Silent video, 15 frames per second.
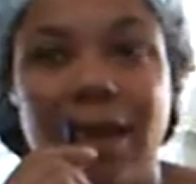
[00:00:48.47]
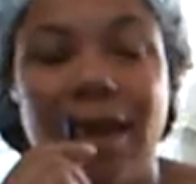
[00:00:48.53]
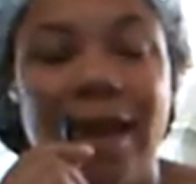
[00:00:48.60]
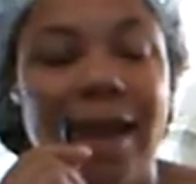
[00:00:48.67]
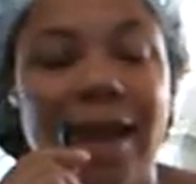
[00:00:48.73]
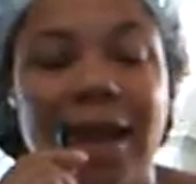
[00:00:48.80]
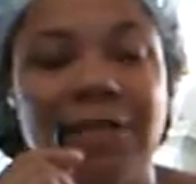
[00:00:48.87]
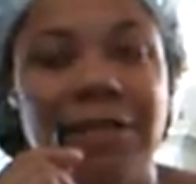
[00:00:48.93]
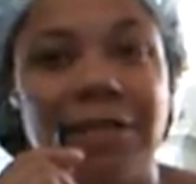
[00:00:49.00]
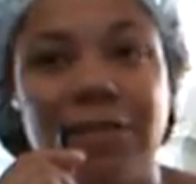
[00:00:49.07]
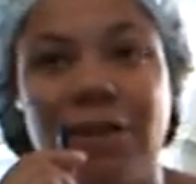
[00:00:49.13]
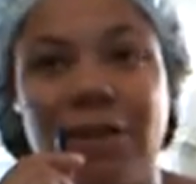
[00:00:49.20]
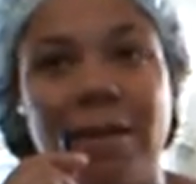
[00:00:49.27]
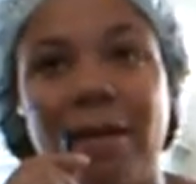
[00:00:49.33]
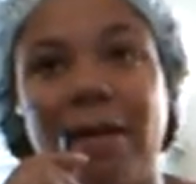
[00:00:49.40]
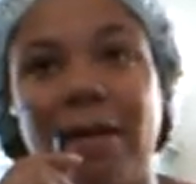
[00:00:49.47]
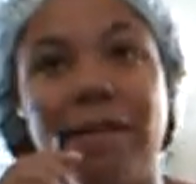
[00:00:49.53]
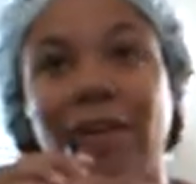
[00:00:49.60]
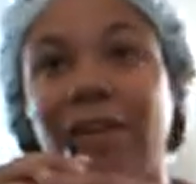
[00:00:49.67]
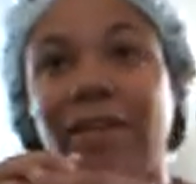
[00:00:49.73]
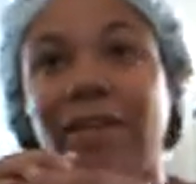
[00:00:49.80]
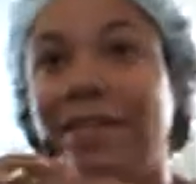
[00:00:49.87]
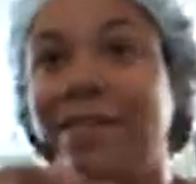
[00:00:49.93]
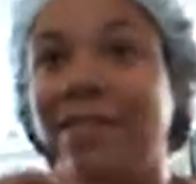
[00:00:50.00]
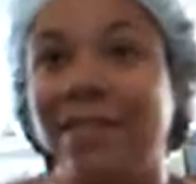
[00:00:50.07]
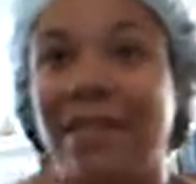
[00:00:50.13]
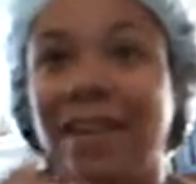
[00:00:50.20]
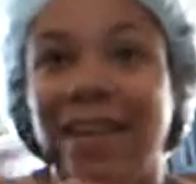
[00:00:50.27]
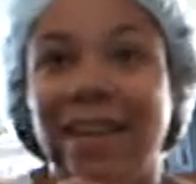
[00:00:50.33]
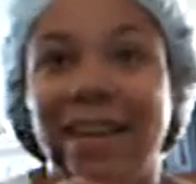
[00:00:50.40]
can't even describe how I feel.
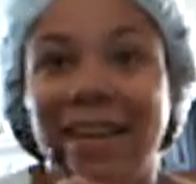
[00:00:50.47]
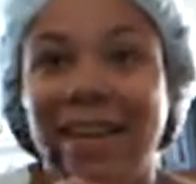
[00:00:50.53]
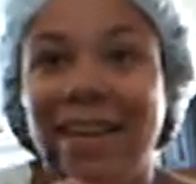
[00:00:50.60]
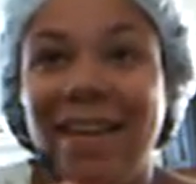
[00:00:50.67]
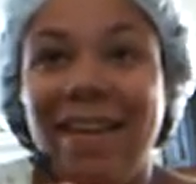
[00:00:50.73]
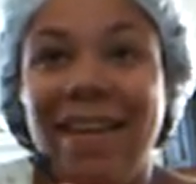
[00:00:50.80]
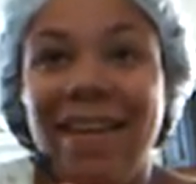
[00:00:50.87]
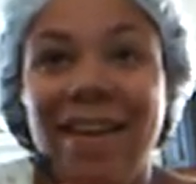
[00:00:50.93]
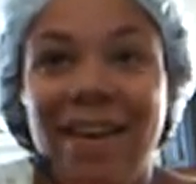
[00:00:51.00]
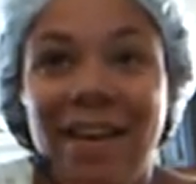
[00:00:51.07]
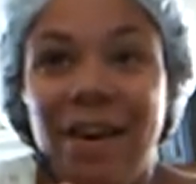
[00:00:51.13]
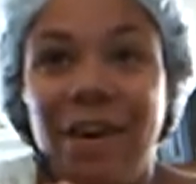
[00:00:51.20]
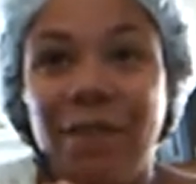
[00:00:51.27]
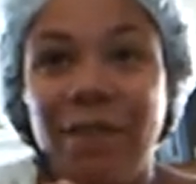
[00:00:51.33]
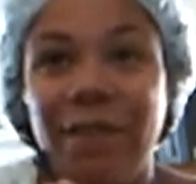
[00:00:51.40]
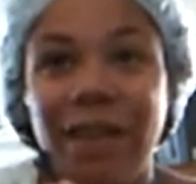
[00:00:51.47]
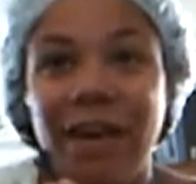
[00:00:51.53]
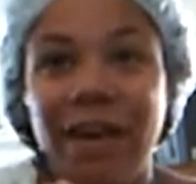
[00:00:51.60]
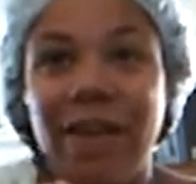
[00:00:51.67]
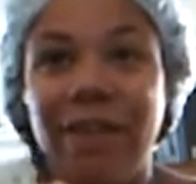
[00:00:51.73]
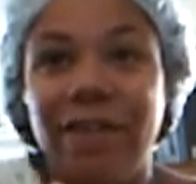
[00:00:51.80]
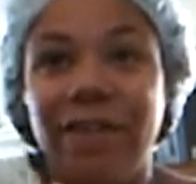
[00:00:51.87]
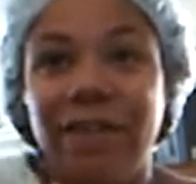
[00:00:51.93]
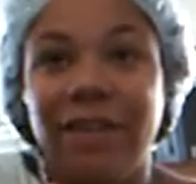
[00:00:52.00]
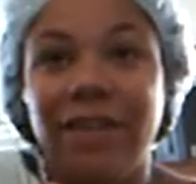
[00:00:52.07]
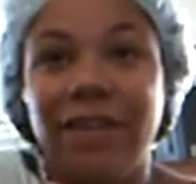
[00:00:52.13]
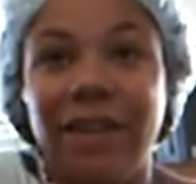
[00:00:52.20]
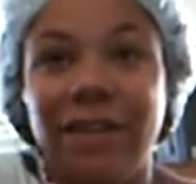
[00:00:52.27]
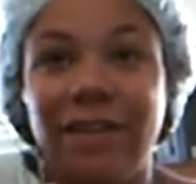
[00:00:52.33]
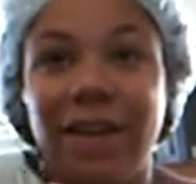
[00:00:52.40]
Hopefully I'll
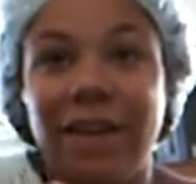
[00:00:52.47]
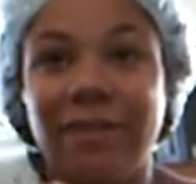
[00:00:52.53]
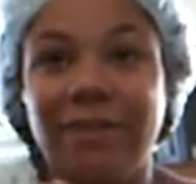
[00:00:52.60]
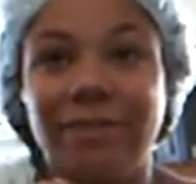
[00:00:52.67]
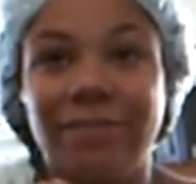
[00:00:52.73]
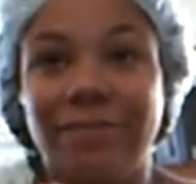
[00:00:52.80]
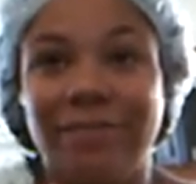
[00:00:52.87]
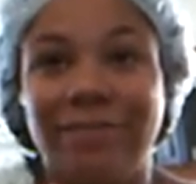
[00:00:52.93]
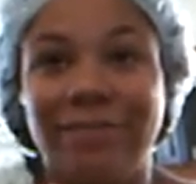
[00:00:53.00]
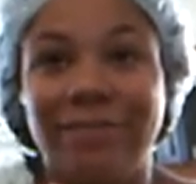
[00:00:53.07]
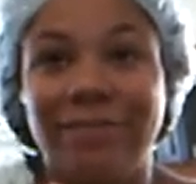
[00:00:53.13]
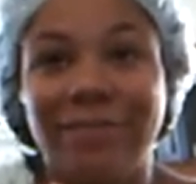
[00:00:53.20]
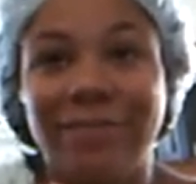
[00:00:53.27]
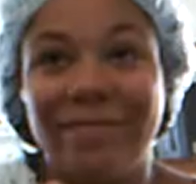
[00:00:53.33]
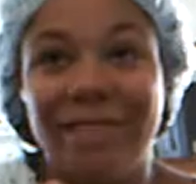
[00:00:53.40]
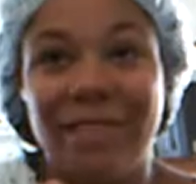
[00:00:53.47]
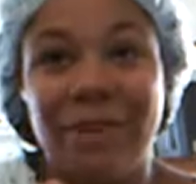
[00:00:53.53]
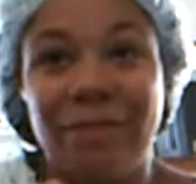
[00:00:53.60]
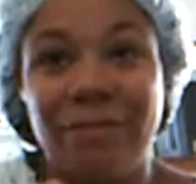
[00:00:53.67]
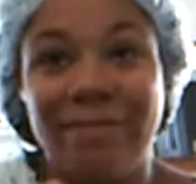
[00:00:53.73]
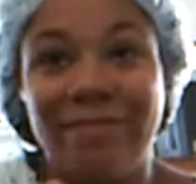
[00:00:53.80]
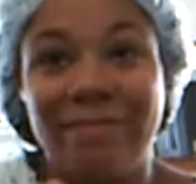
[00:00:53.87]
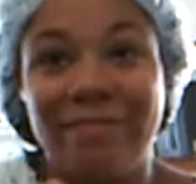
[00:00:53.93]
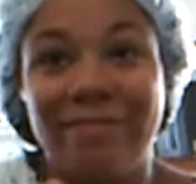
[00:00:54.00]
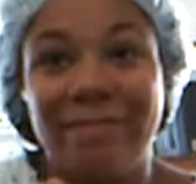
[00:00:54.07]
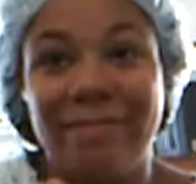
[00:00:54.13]
go down soon.